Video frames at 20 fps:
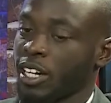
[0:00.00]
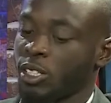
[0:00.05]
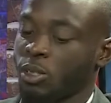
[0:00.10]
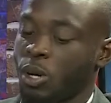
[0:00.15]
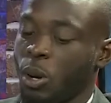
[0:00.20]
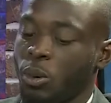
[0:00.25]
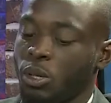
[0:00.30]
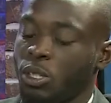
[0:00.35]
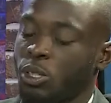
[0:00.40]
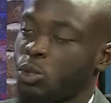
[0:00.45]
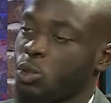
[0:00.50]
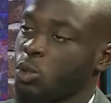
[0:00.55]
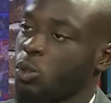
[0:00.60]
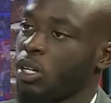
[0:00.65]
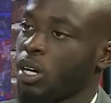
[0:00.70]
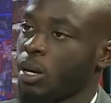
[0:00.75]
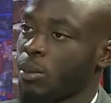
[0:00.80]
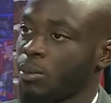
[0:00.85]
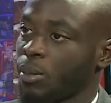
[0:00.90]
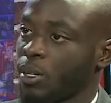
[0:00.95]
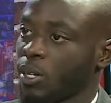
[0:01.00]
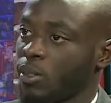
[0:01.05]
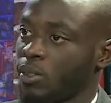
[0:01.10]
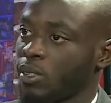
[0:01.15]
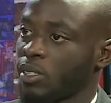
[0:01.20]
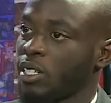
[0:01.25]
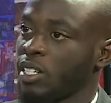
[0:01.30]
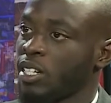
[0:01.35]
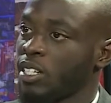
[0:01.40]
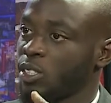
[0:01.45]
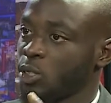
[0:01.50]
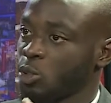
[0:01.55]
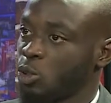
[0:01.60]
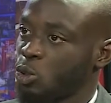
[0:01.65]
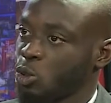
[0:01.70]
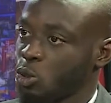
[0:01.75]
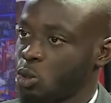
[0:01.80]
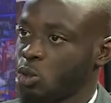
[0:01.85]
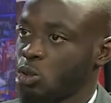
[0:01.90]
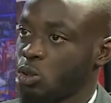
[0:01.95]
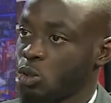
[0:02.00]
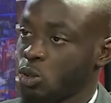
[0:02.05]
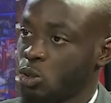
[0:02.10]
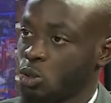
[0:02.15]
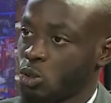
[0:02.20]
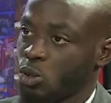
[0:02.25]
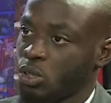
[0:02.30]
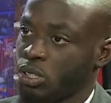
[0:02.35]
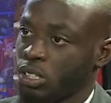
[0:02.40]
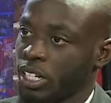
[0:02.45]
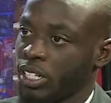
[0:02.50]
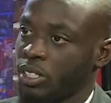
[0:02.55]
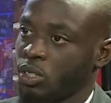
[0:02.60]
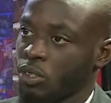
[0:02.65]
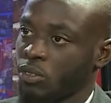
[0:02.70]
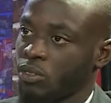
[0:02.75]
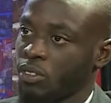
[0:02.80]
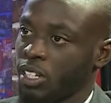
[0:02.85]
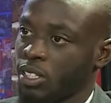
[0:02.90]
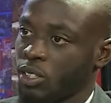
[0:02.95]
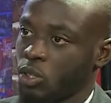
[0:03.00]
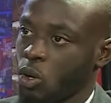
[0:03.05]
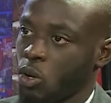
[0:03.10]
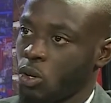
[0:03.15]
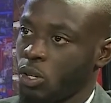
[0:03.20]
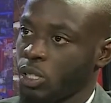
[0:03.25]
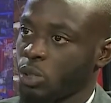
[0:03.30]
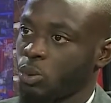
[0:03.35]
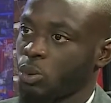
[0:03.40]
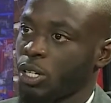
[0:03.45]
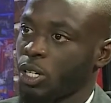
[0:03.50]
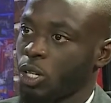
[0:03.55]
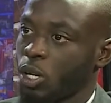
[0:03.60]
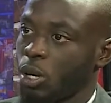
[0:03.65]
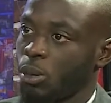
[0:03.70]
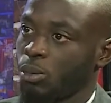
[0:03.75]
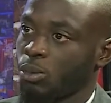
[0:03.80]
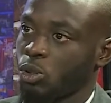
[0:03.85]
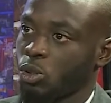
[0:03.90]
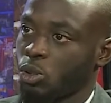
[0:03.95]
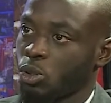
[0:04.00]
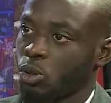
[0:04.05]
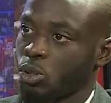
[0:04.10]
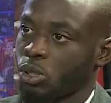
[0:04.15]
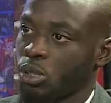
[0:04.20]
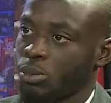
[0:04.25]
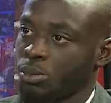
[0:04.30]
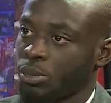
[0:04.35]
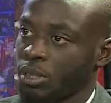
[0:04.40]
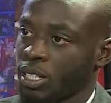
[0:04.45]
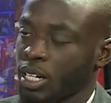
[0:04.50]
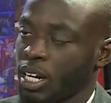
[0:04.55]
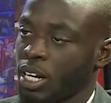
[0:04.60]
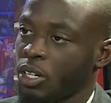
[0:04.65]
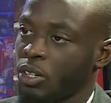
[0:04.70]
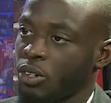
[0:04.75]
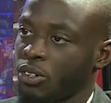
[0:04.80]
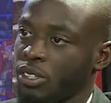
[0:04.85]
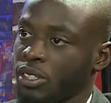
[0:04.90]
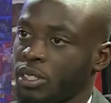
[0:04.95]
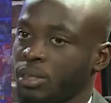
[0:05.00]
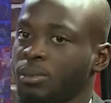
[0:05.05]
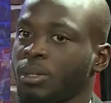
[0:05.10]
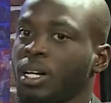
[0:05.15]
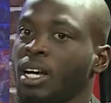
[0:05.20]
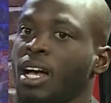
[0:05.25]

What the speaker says: So I want to talk about the two sides of that coin when it comes to social media algorithm,